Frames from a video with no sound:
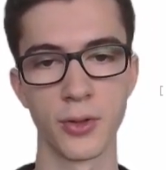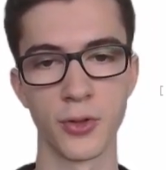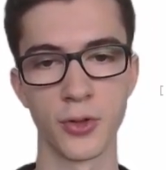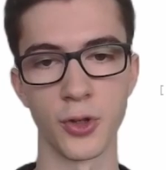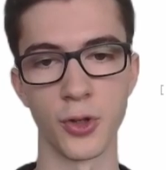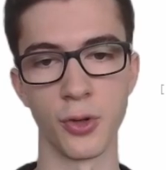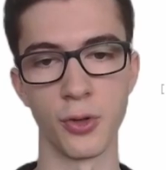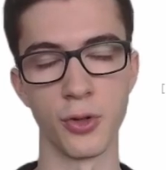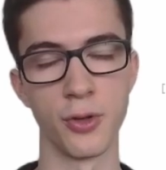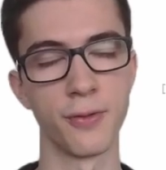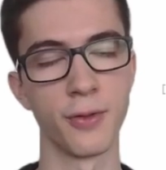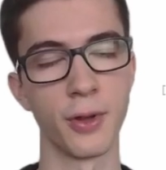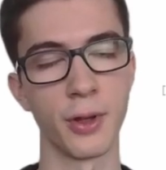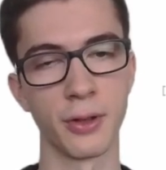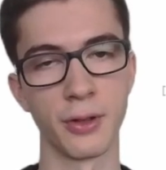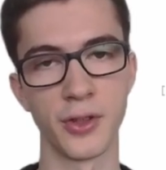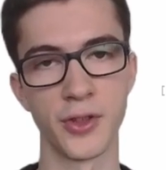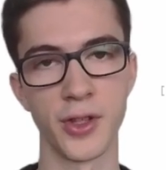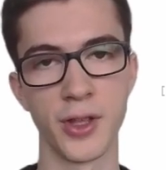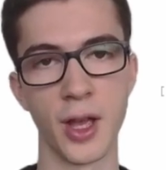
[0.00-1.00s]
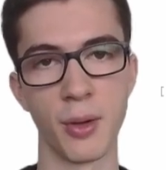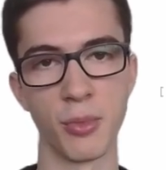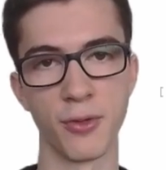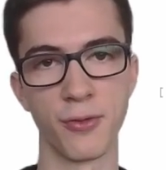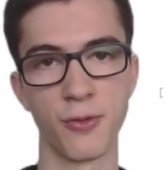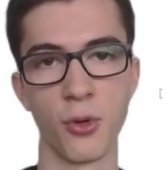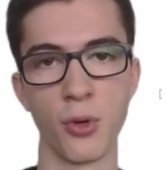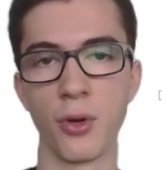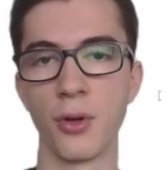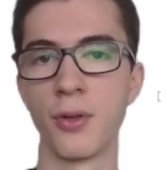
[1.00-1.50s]
So you've likely seen that
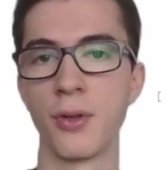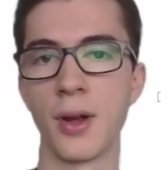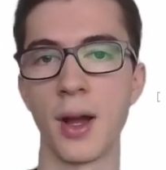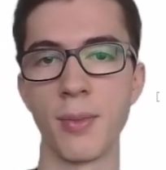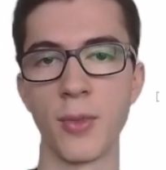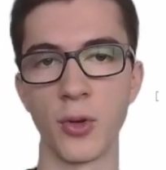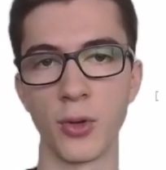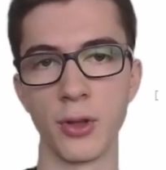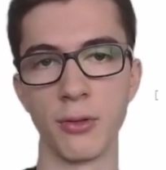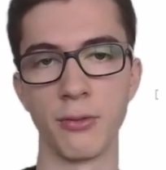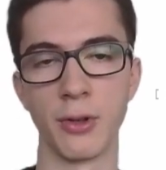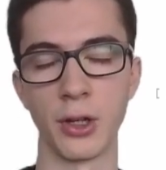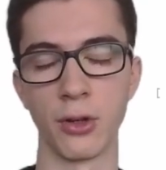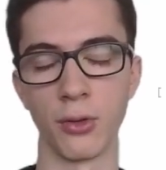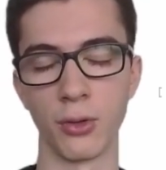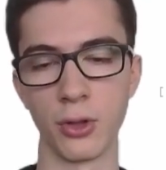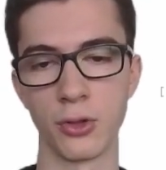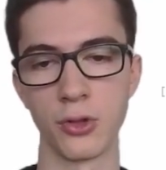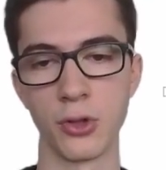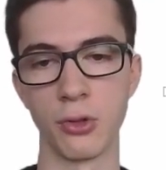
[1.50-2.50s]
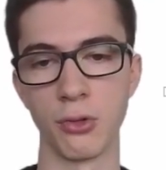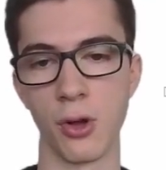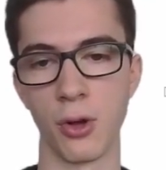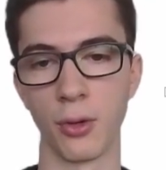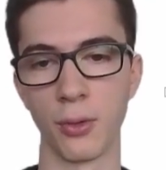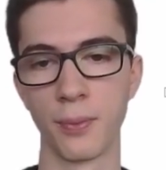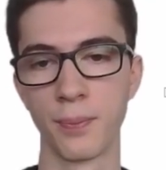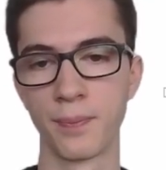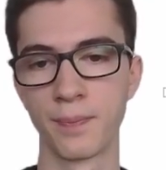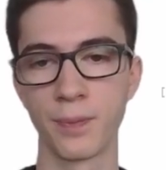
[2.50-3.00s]
before. I'm not going to linger on it too
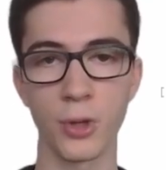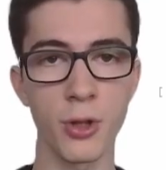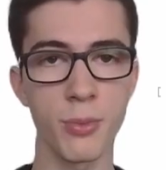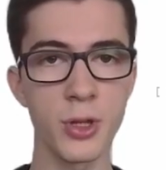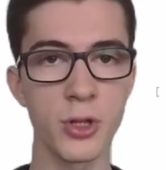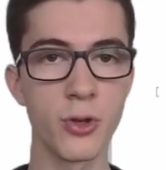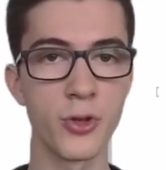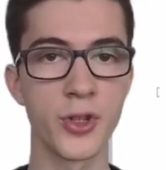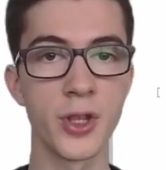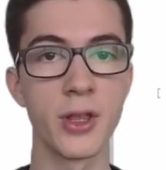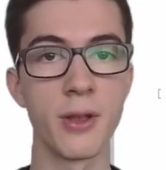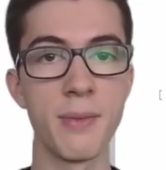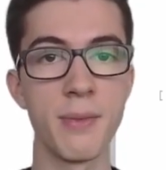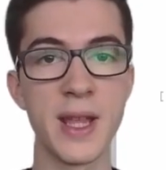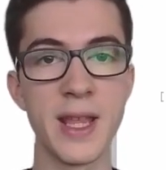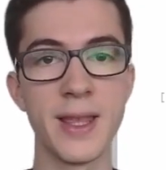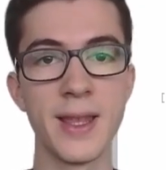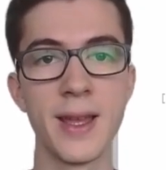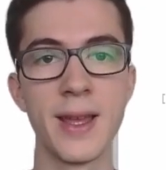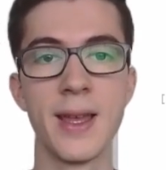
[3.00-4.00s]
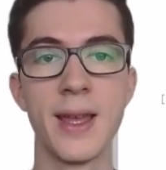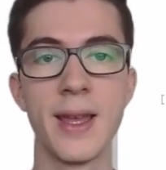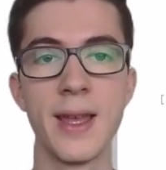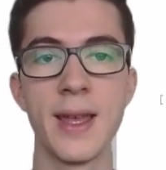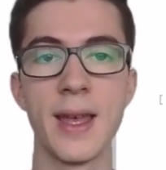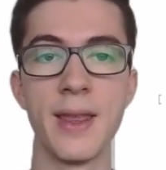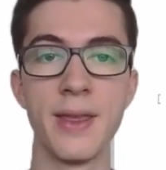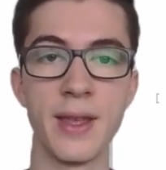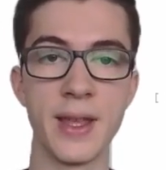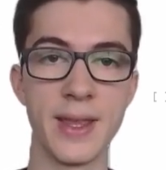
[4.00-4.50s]
long. We're going to be using the mean
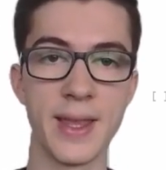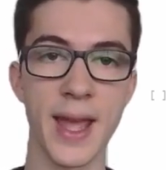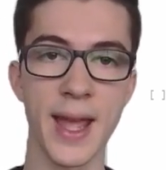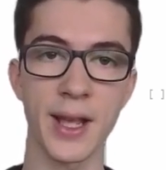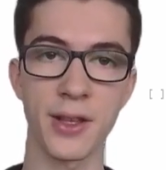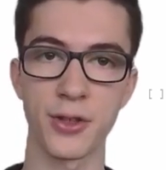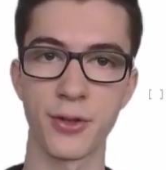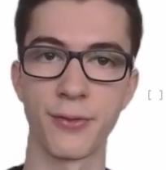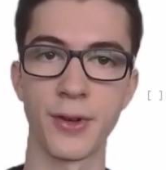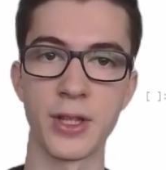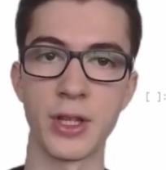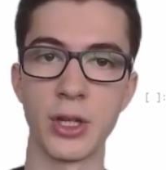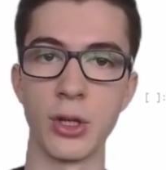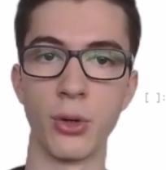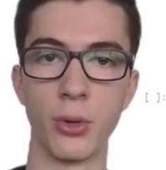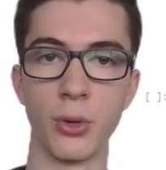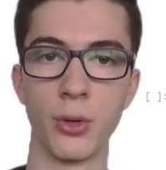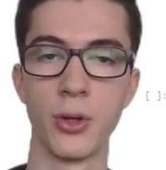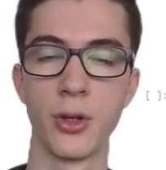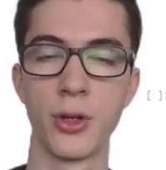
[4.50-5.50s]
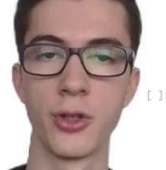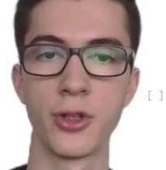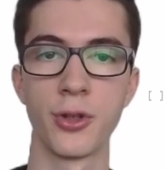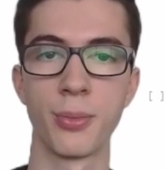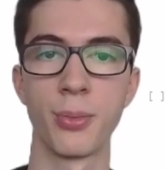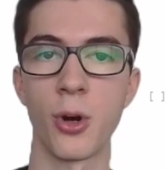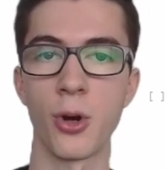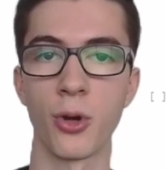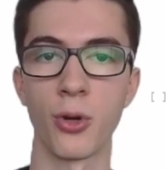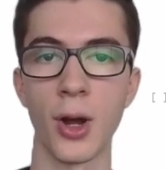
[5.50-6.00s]
in the next video
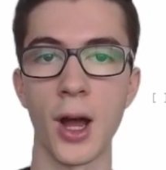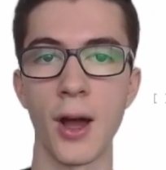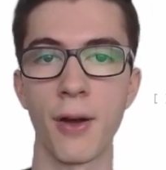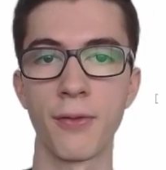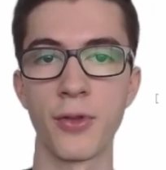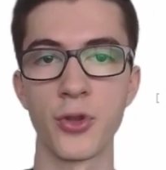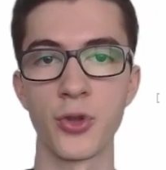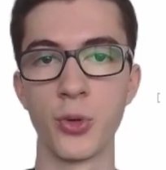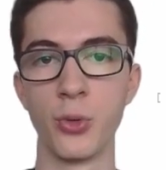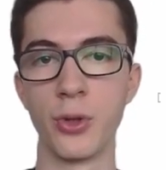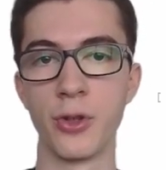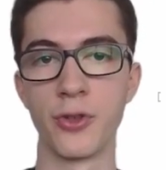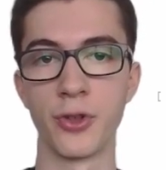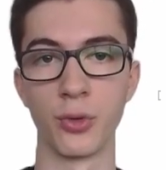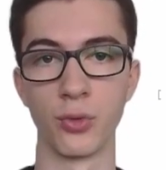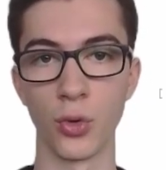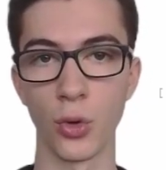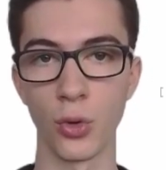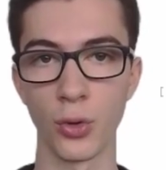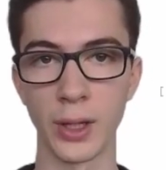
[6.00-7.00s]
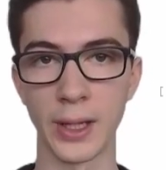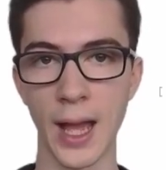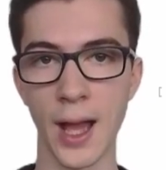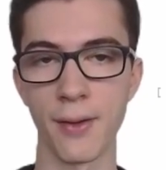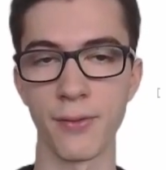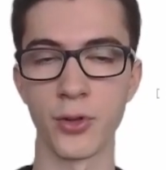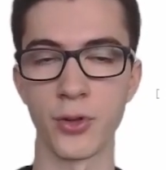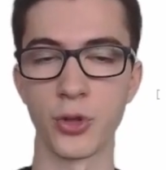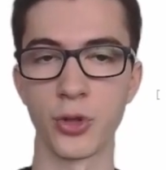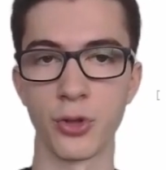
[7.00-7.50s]
to plot a graph that's known as a rolling
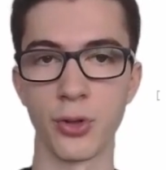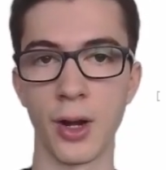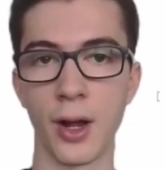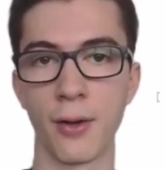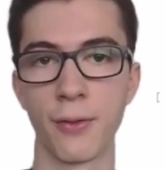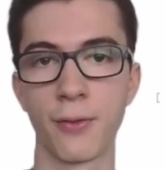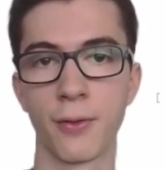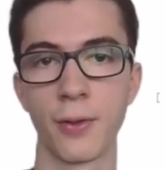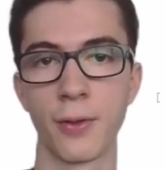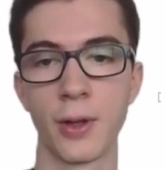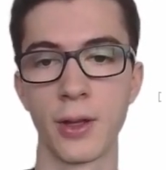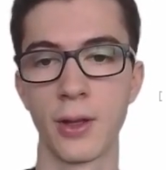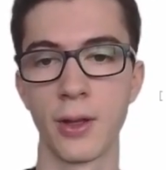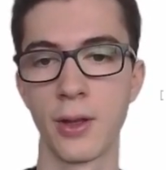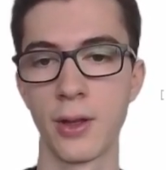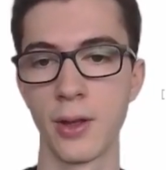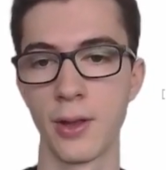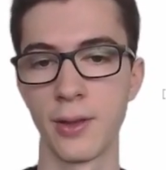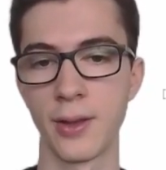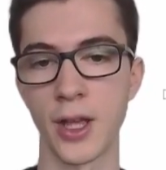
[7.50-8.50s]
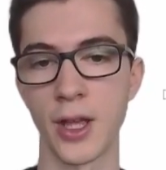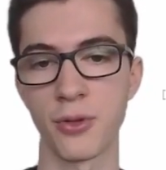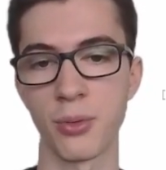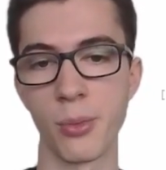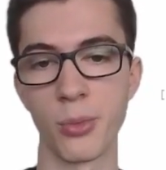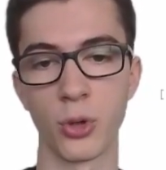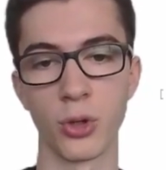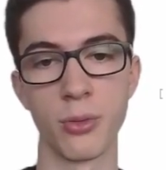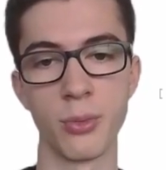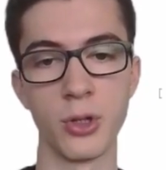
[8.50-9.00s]
average graph. That's
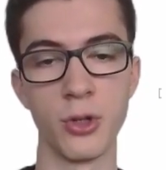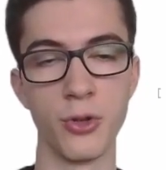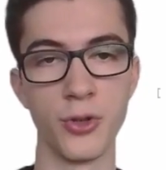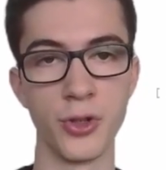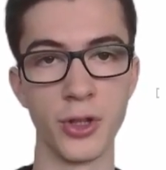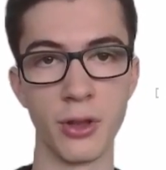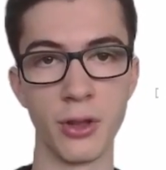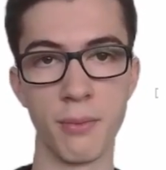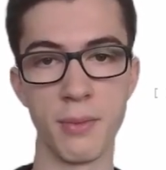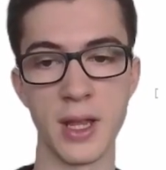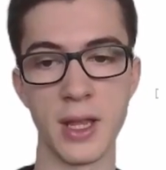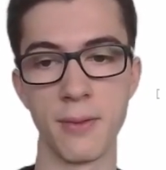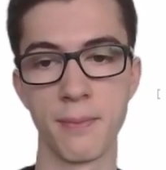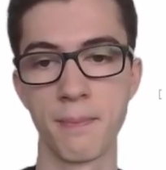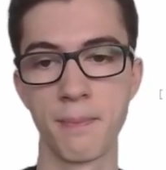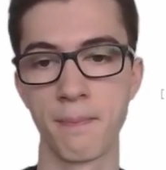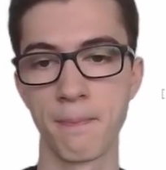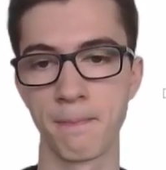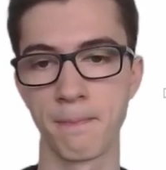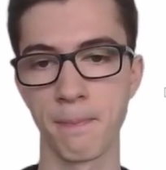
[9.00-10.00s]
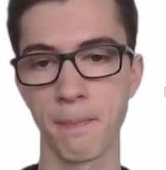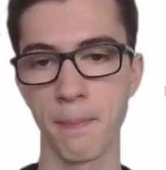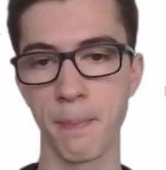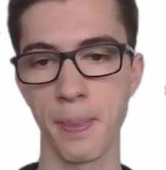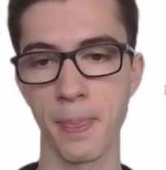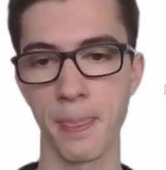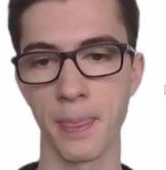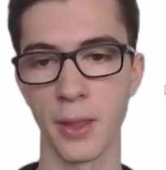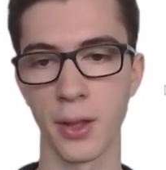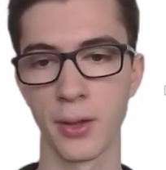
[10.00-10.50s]
when we're going to be using the mean.
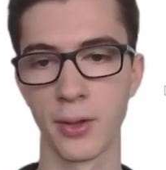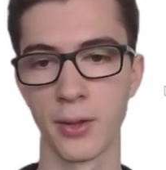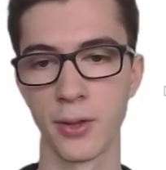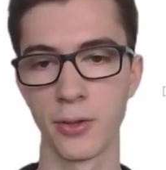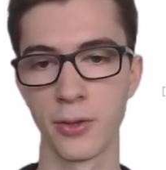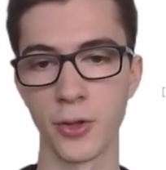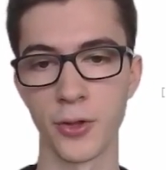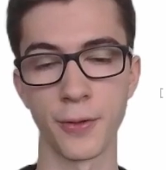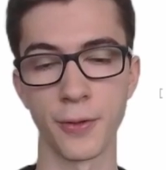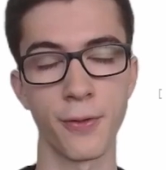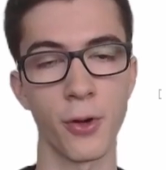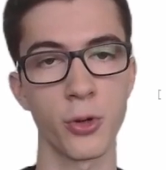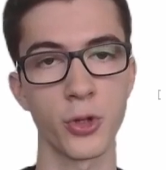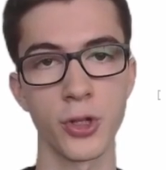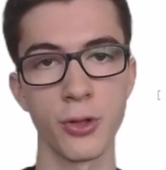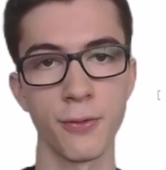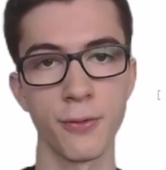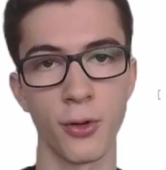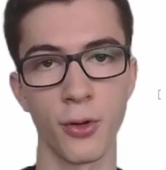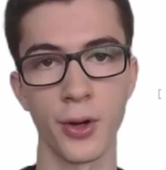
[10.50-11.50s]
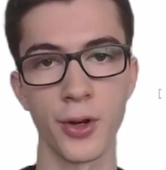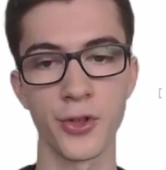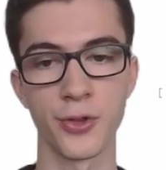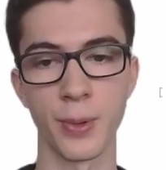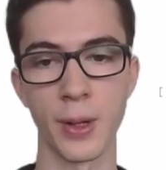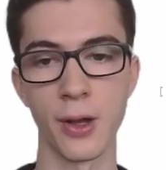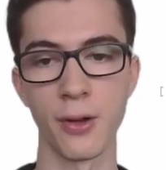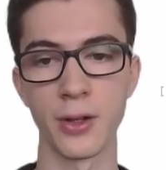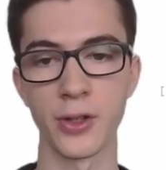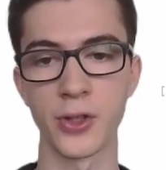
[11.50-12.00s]
There's a function for it
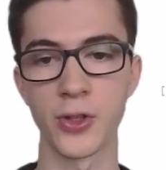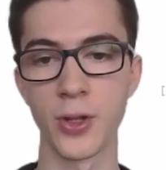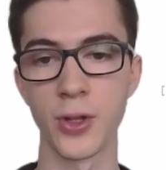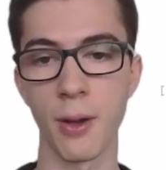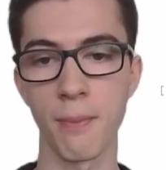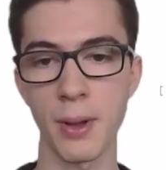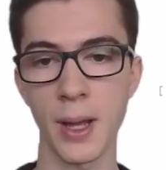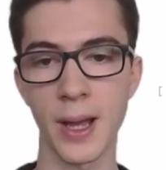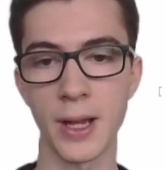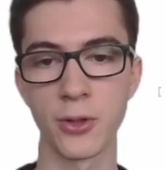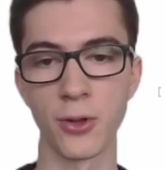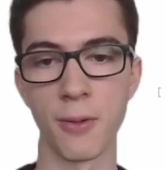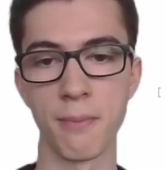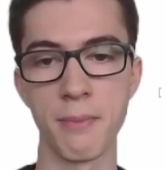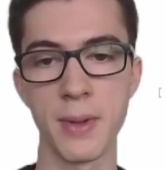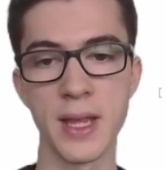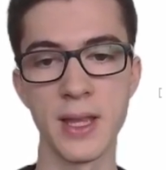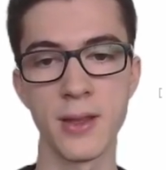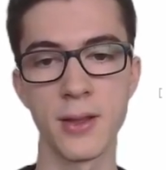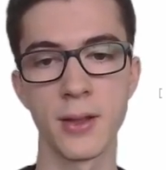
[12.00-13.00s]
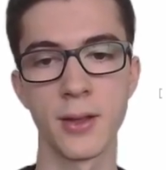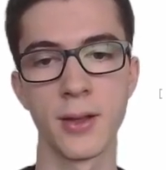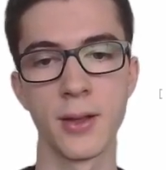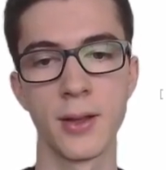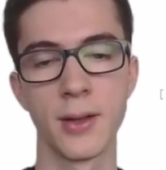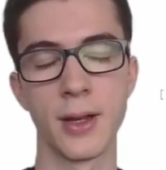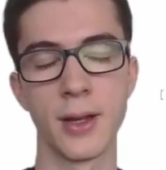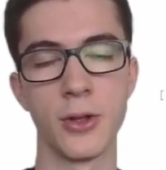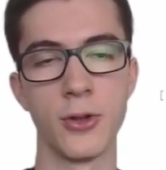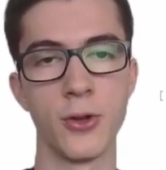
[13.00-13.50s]
as well. It's numpy.mean,
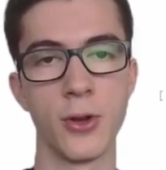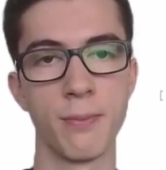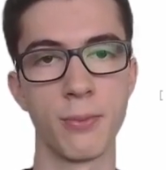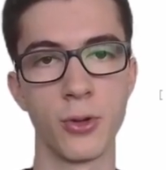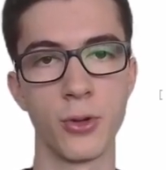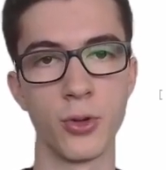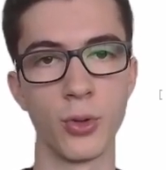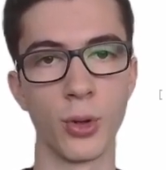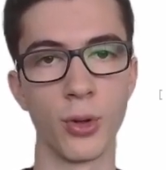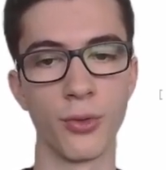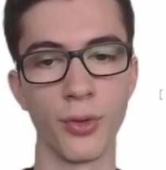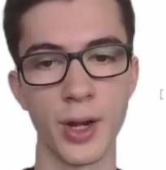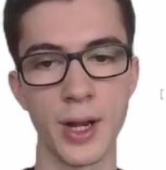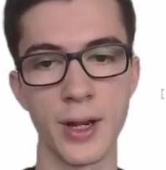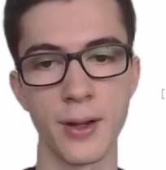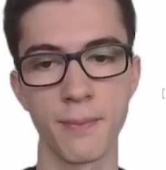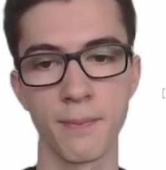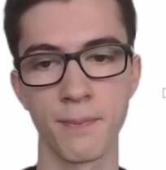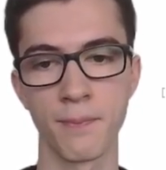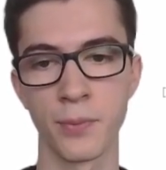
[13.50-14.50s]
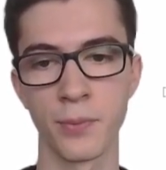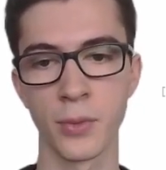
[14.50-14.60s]
and you input your array.